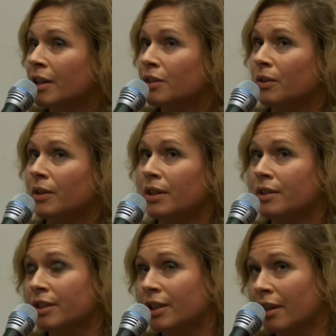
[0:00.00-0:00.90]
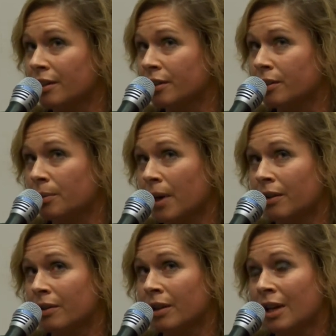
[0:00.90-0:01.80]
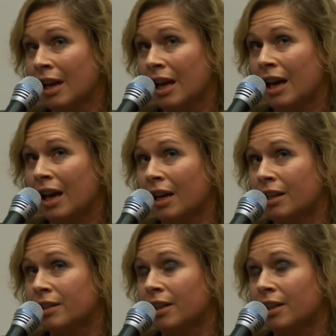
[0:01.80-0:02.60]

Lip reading: So that's a challenge as well. And the